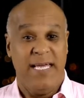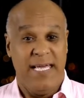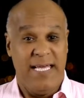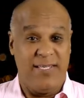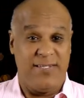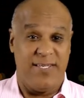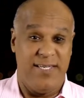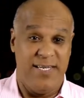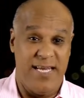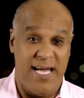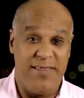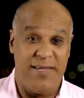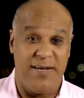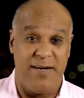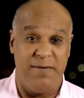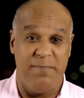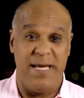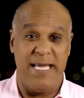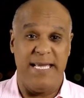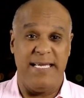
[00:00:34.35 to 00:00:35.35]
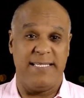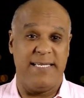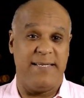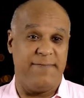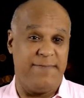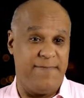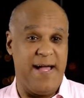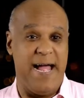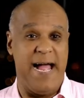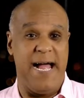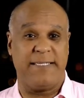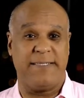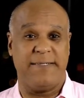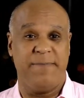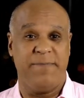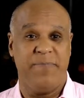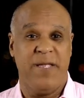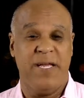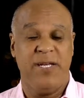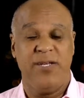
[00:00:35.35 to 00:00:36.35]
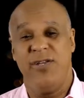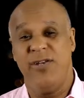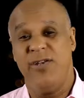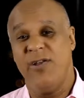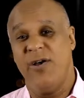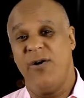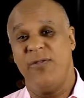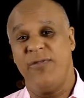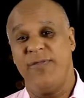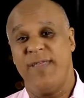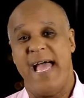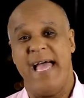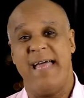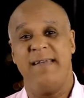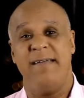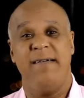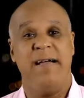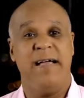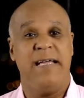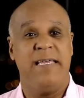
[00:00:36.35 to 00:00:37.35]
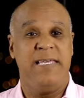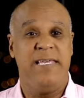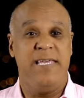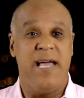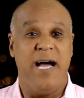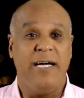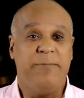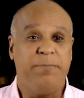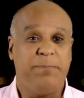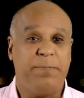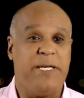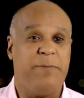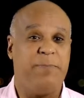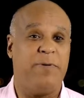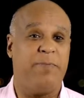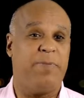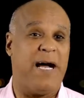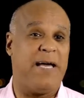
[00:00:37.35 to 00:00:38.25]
Here's another amazing fact. Do you know that young people,